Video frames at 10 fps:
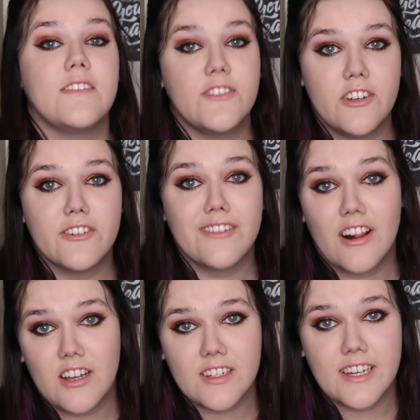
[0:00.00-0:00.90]
If you don't know
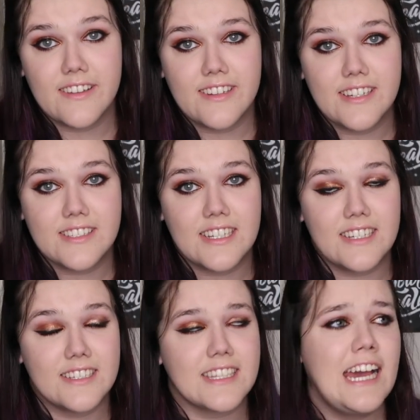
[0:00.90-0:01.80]
what a Long Island iced
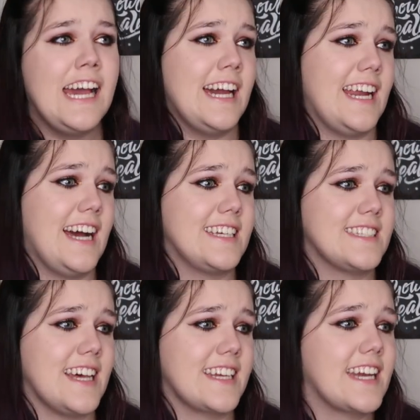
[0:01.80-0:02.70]
tea is, it
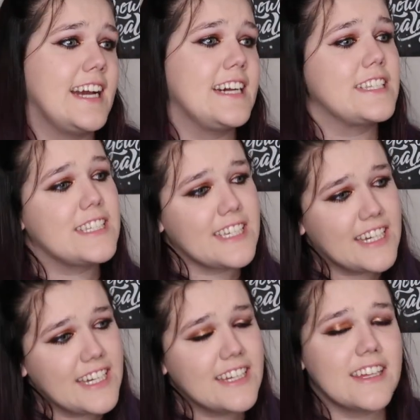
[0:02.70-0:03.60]
has like
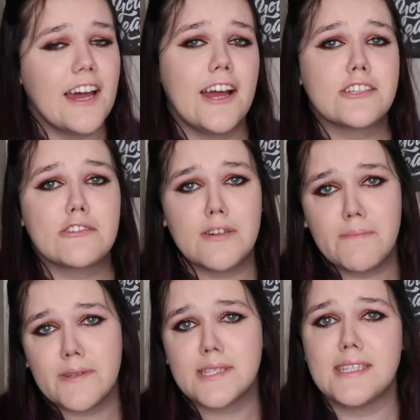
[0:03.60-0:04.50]
tequila,
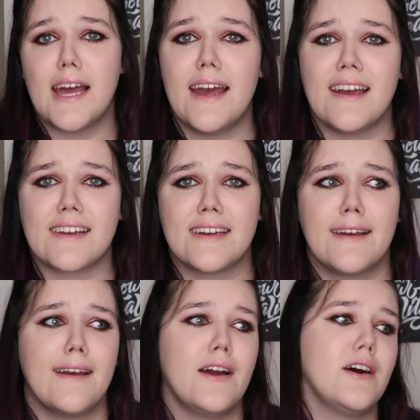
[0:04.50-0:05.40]
triple sec,
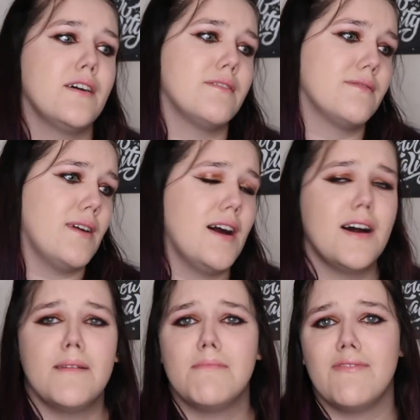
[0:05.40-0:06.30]

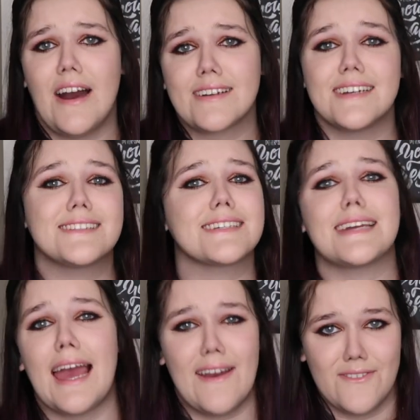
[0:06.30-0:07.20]
rum, vodka. It's
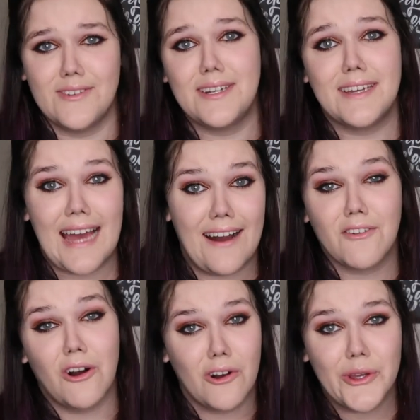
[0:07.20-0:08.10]
like every
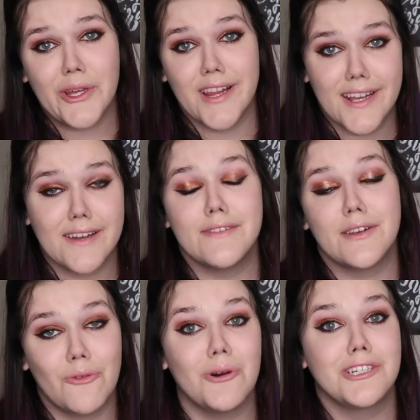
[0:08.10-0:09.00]
alcohol you can think of
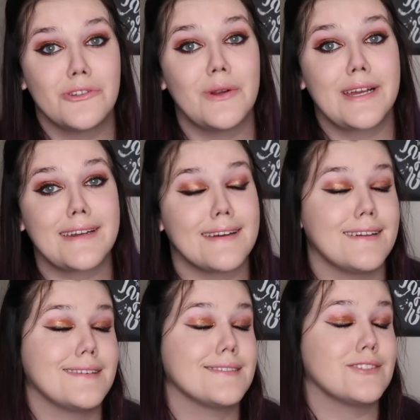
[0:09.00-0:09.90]
in one drink,
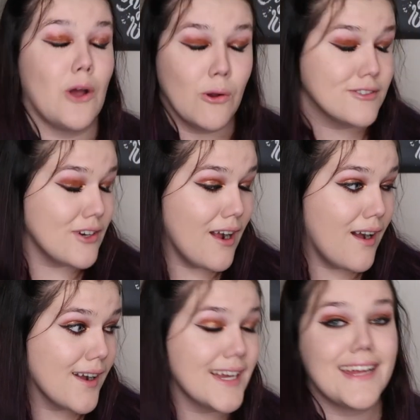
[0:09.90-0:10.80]
and it's so
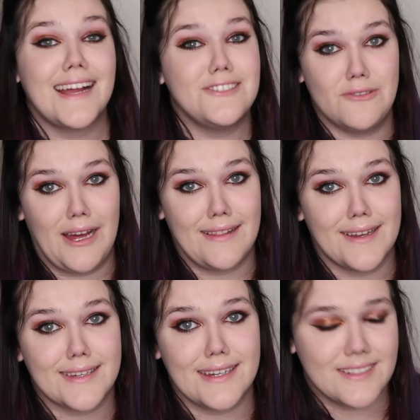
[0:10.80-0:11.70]
strong, and I do not
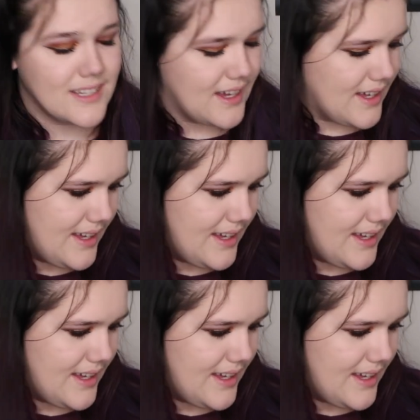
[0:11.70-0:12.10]
like it.